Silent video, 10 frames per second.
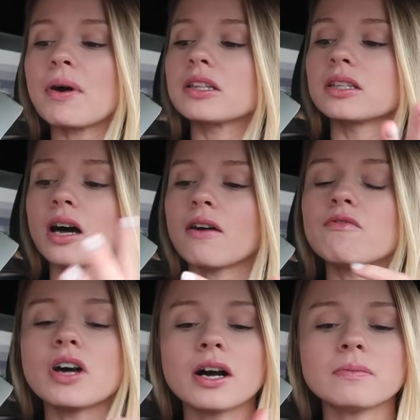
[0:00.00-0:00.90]
I
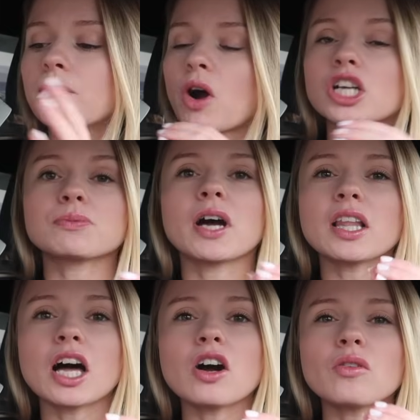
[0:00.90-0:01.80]
love the
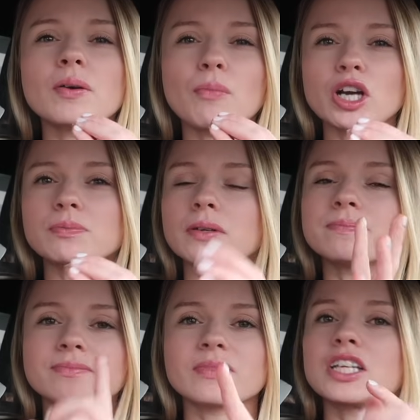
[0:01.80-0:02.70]
marshmallow. The marshmallow,
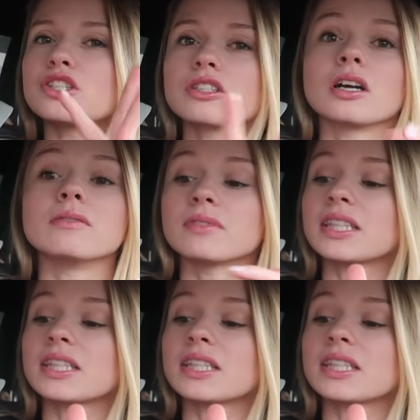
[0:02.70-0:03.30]
it's just good.